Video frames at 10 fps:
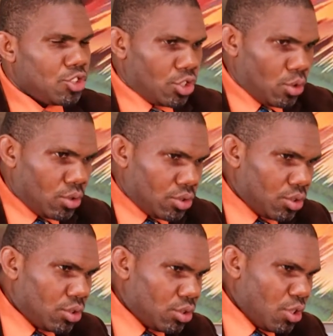
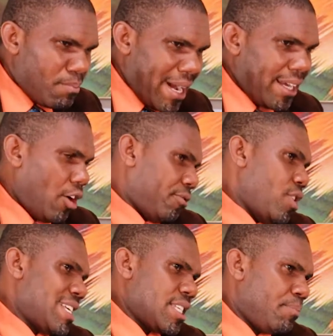You might, of
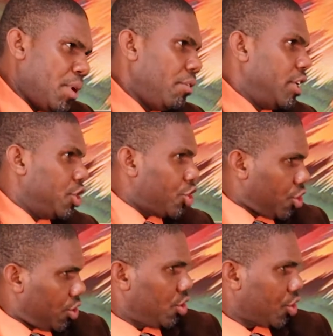course, as a parent, you
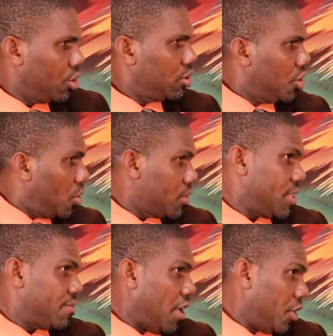should
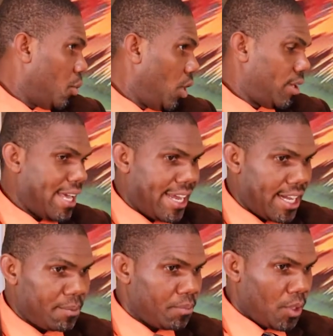notice very well that
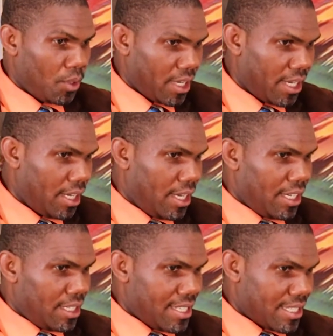okay,
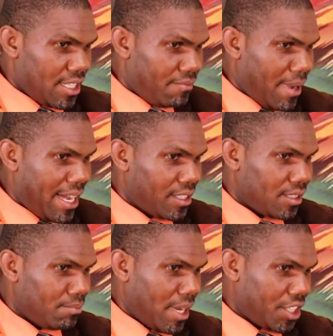it's as if
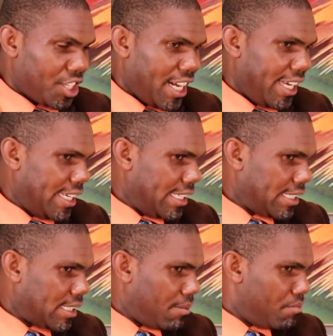my child
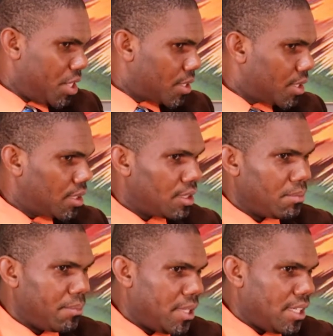is musical.
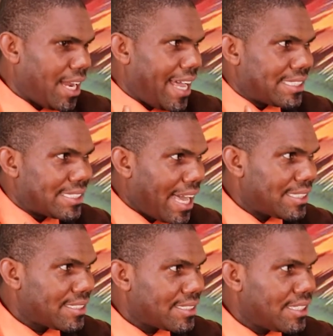Maybe he likes
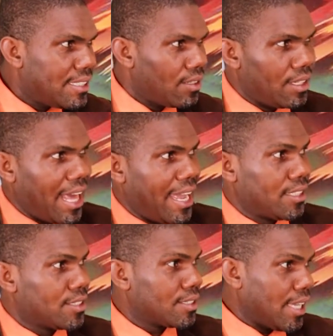dancing, or he
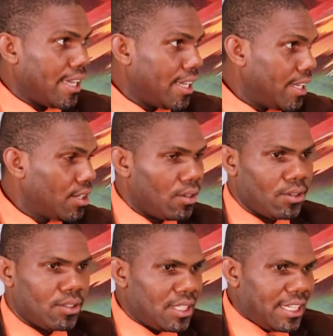likes singing,
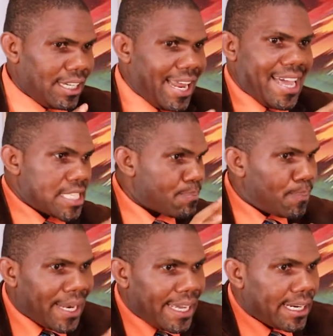or he likes
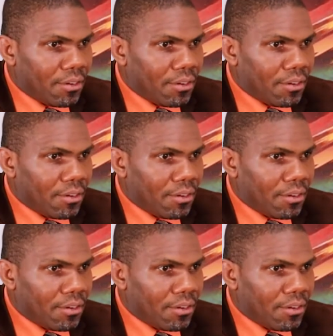playing